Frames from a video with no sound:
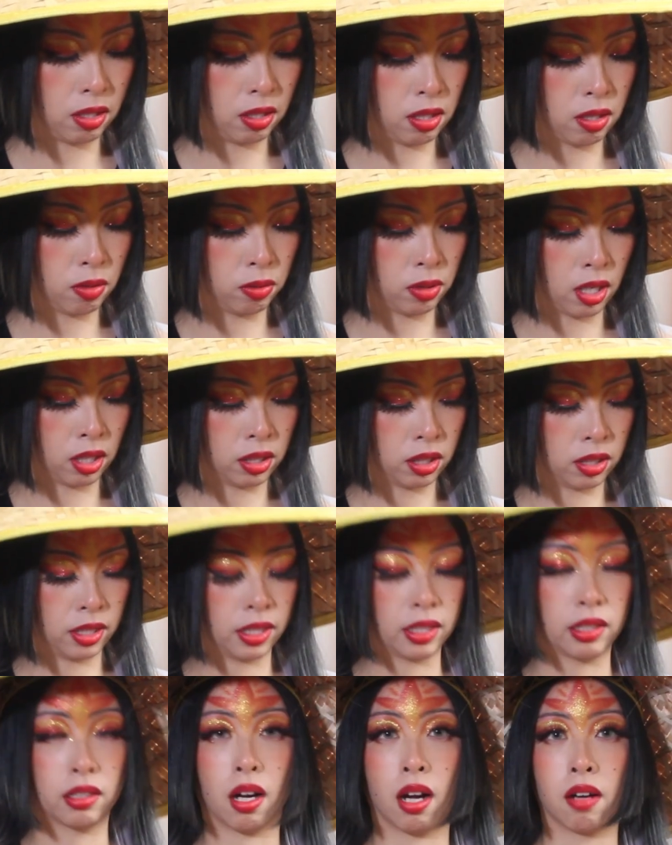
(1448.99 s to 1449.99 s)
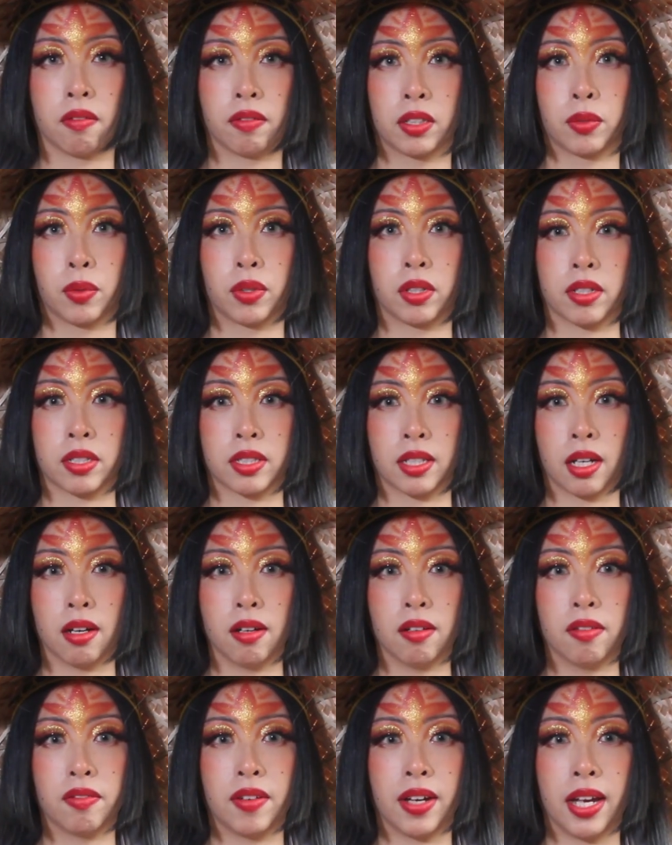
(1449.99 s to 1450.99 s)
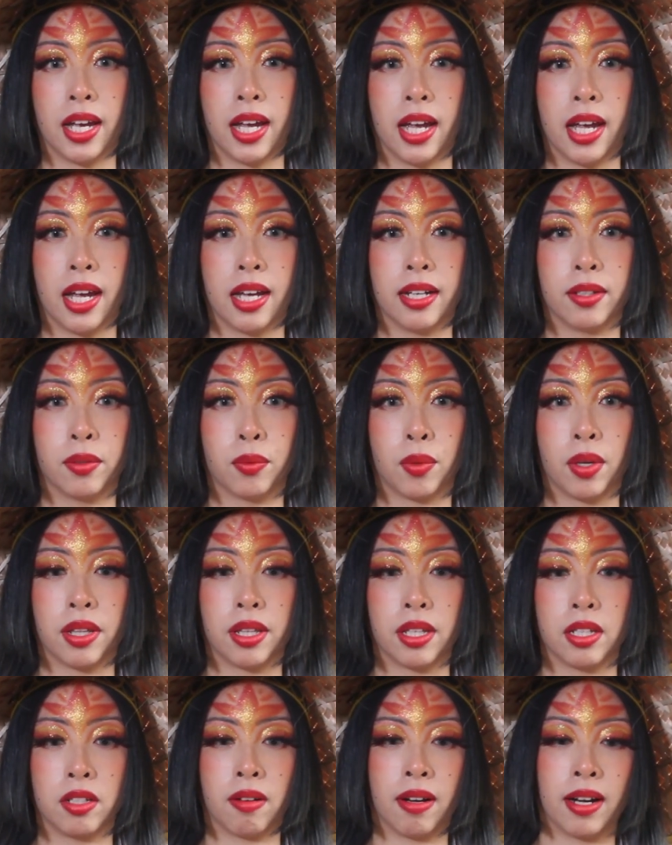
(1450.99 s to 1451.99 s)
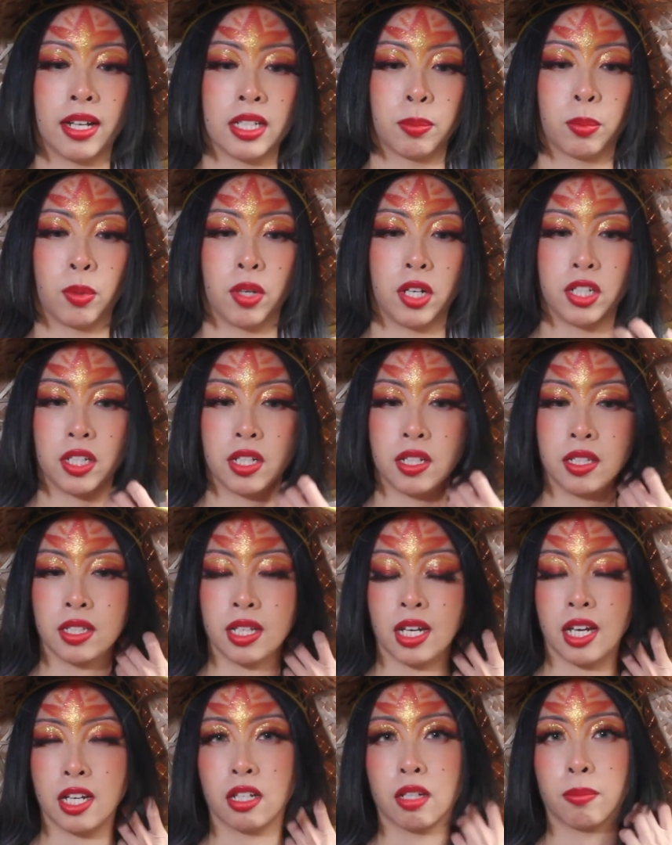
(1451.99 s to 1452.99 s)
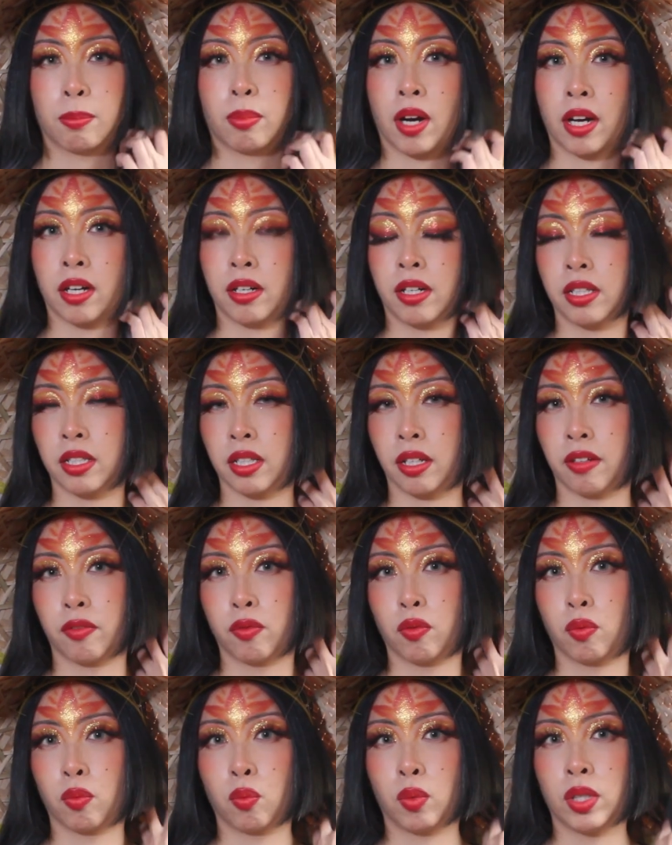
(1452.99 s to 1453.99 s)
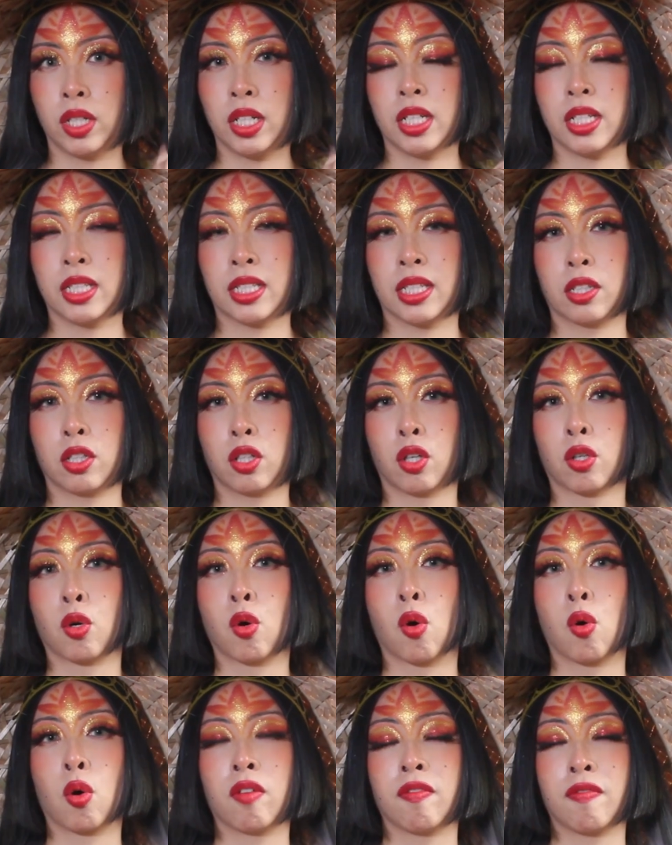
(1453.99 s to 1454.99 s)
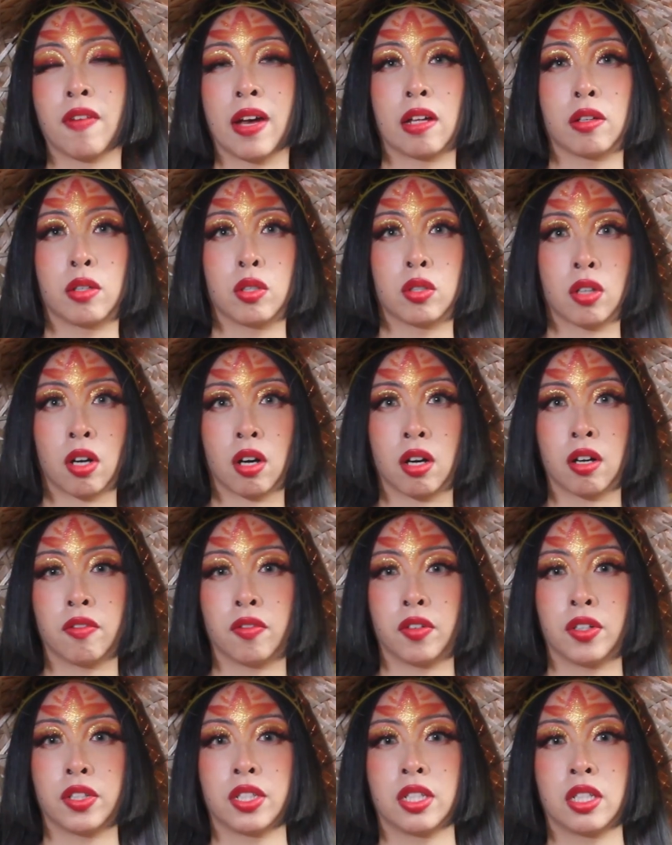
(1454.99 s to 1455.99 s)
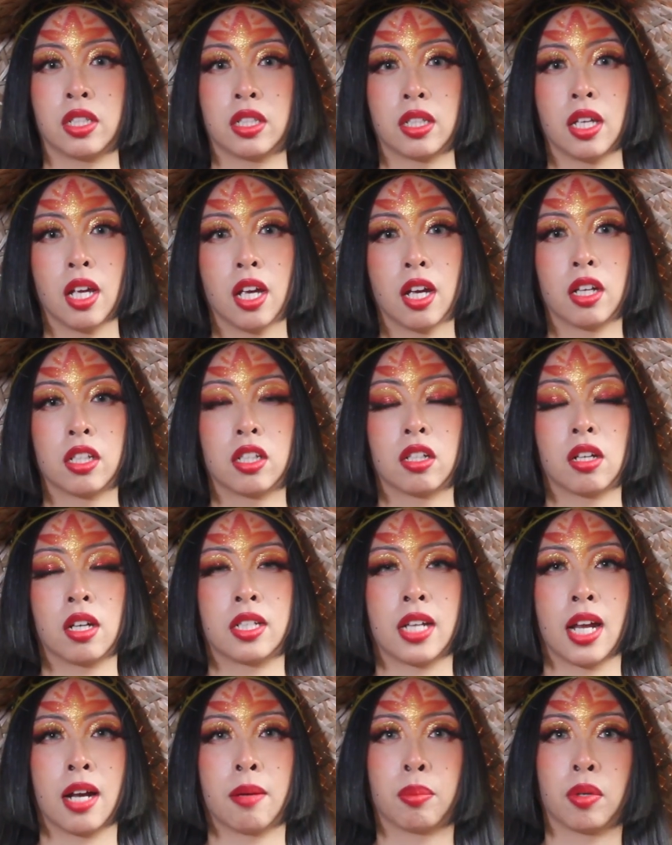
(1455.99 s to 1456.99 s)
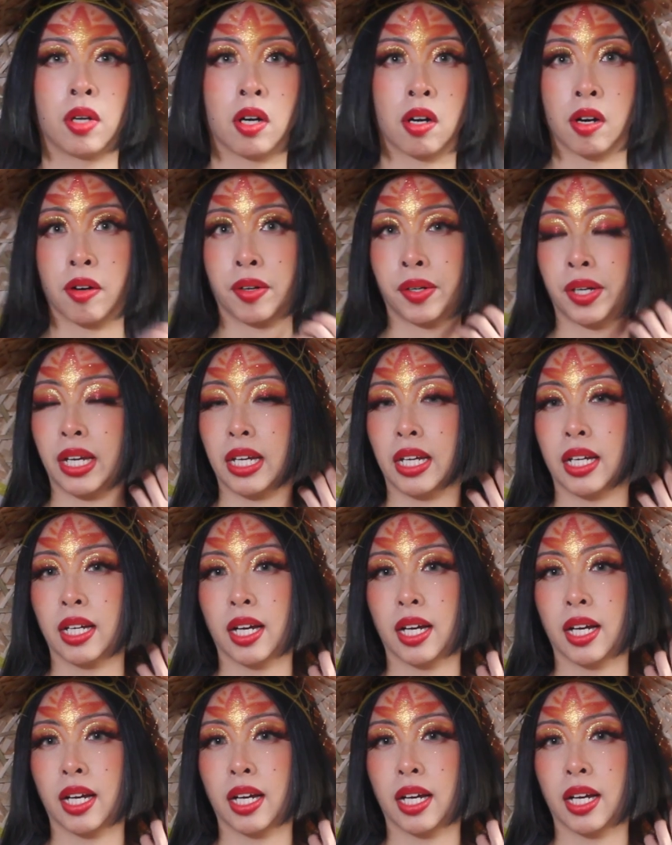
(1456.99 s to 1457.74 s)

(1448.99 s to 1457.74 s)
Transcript: no longer in conflict with yourself and within your aspirations and the priorities of what it is that your core values are versus a temporary